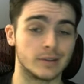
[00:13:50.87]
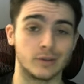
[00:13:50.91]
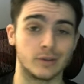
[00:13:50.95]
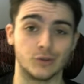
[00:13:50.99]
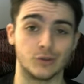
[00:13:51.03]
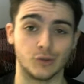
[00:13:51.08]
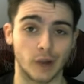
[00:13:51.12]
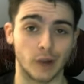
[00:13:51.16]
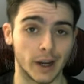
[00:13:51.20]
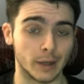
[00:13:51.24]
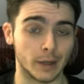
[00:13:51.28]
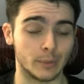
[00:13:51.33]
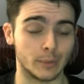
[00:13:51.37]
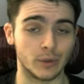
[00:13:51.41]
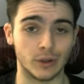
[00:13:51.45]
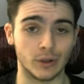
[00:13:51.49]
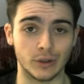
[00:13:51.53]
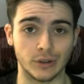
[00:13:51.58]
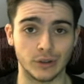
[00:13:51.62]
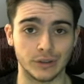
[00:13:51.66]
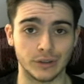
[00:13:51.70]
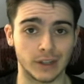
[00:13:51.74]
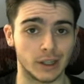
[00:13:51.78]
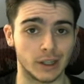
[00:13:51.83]

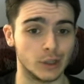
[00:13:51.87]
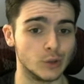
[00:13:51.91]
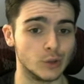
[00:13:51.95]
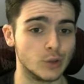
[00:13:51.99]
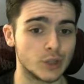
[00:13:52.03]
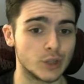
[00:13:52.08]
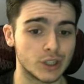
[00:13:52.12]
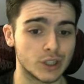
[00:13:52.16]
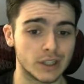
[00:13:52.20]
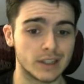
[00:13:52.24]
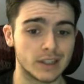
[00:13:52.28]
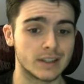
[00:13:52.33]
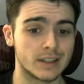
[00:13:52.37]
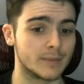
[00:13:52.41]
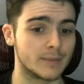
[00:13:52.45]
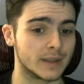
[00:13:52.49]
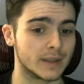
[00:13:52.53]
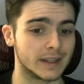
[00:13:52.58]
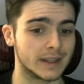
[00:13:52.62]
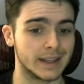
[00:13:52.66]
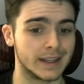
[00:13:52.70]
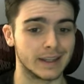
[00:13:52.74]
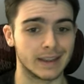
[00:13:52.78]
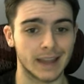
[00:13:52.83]
Dragapult, Hawlucha,
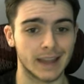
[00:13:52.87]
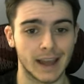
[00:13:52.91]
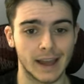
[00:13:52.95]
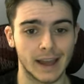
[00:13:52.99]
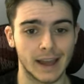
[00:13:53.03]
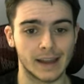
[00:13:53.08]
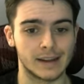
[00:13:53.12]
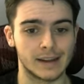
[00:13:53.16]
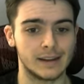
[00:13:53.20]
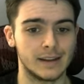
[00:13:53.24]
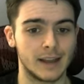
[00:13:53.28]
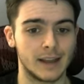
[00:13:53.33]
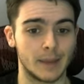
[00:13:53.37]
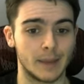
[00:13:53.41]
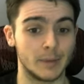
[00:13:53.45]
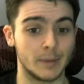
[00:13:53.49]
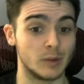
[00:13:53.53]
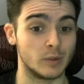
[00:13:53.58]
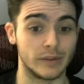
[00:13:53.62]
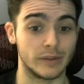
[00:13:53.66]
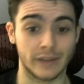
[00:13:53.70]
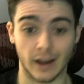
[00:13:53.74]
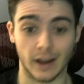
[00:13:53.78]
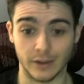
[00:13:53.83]
something like that. I mean,
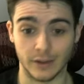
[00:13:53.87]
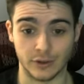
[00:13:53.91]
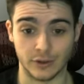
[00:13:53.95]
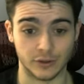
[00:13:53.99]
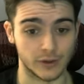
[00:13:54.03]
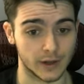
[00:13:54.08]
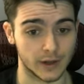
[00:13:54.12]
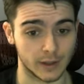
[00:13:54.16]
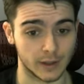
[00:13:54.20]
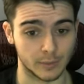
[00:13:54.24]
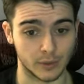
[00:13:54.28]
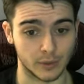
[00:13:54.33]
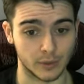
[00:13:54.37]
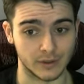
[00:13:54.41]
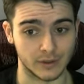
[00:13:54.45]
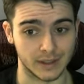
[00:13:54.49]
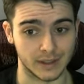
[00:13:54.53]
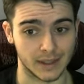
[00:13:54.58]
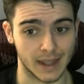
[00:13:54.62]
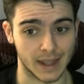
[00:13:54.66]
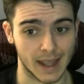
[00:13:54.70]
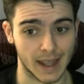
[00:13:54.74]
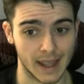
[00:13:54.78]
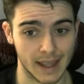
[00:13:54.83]
we've got the Dragapult in
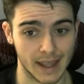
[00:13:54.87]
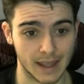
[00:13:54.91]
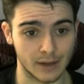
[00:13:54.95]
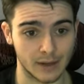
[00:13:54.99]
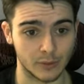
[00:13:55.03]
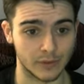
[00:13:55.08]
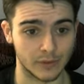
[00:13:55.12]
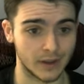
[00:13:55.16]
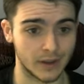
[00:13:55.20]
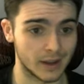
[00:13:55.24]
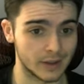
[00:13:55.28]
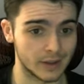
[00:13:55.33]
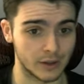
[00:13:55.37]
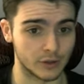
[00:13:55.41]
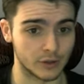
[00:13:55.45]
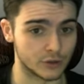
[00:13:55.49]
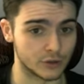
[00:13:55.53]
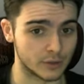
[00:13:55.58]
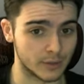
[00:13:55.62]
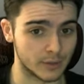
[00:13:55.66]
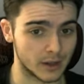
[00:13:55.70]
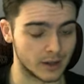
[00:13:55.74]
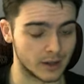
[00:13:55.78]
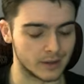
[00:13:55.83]
hand. We've got the
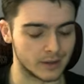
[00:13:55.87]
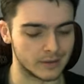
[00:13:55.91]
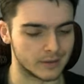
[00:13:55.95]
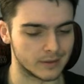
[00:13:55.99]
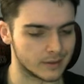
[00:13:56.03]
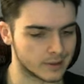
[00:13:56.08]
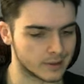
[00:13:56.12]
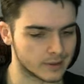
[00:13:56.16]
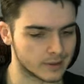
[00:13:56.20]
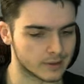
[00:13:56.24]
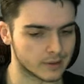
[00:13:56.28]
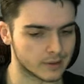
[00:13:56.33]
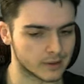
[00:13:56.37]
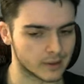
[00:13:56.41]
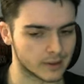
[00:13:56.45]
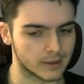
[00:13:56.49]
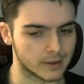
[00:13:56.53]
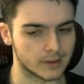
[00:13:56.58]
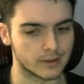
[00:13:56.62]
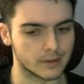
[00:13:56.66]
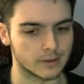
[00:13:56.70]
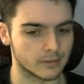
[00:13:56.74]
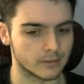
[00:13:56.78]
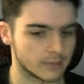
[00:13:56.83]
Ultra Ball in the
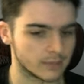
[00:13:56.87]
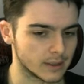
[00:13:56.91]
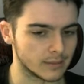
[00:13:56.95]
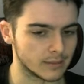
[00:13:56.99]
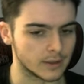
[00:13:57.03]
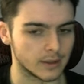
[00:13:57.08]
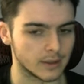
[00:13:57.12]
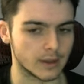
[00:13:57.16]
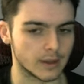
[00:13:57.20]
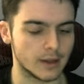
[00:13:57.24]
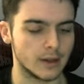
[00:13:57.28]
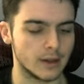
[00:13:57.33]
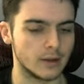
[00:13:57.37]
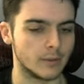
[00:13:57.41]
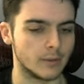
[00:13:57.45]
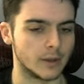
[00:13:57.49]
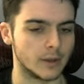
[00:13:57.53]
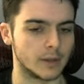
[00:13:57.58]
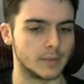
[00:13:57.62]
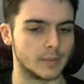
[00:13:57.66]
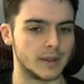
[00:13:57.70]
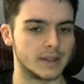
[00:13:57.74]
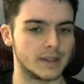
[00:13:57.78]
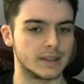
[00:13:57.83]
discard, so maybe we
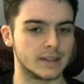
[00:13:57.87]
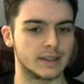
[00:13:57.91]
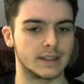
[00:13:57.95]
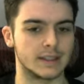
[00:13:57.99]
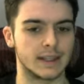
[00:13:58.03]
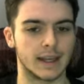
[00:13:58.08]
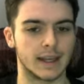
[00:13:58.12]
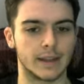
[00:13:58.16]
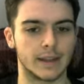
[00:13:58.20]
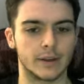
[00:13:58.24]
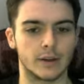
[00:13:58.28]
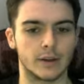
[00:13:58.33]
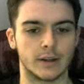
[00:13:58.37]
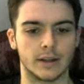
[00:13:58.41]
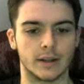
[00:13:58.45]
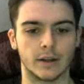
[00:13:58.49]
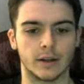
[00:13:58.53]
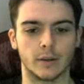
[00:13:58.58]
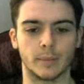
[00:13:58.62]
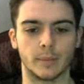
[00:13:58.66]
could piece it together here.